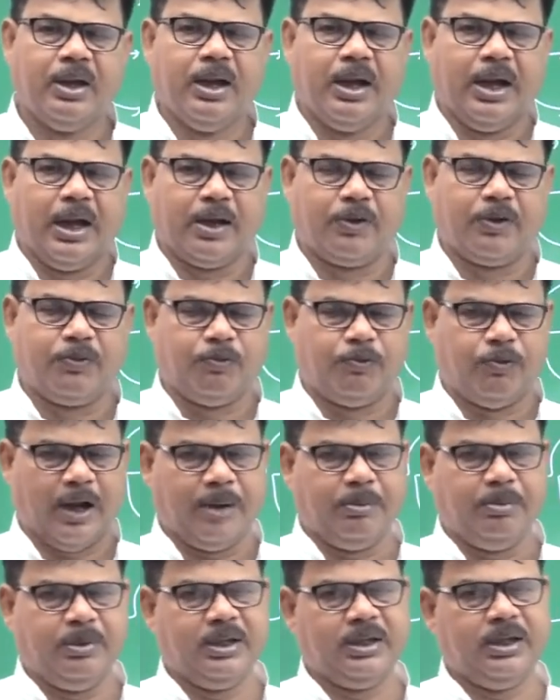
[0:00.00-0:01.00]
At
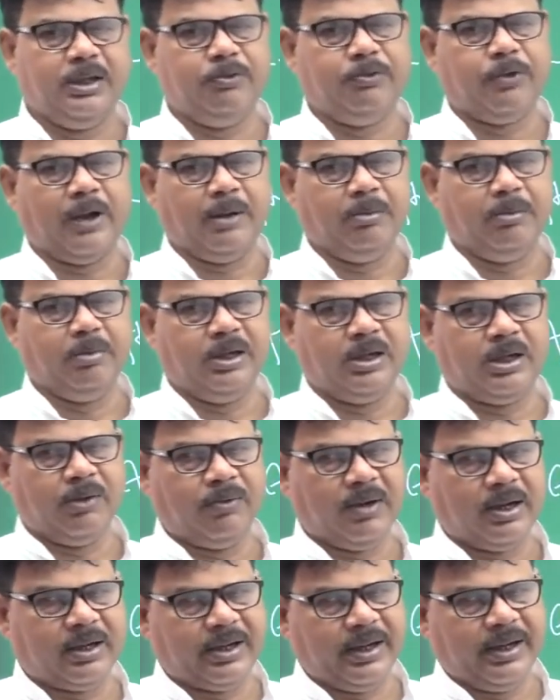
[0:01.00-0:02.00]
5 degree, 5 liter
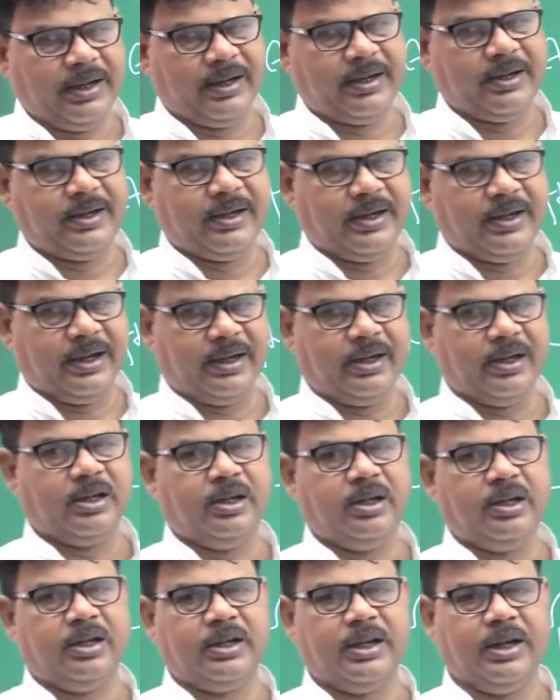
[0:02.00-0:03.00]
water. At 10
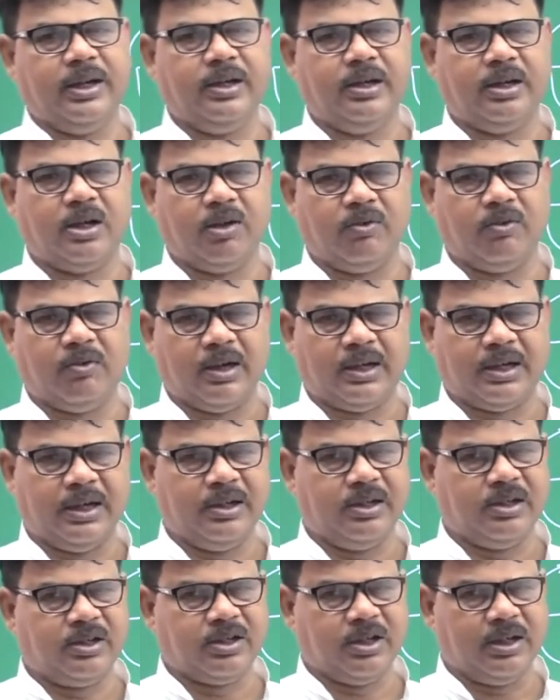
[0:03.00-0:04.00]
degree, 10 liter water.
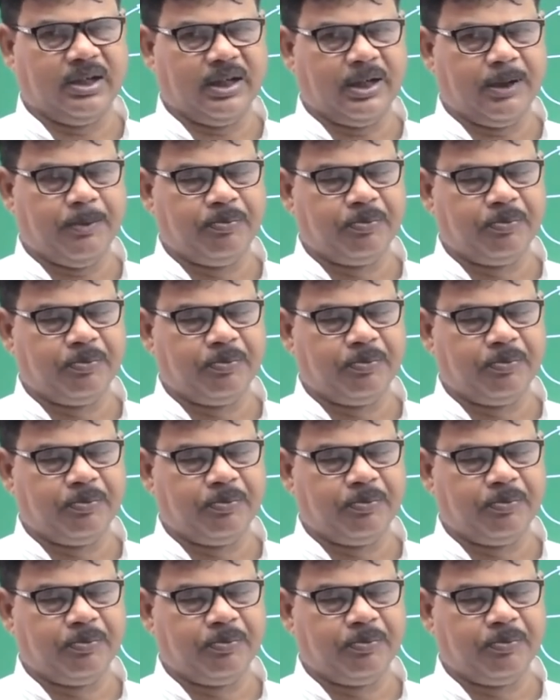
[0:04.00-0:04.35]
It is clear now.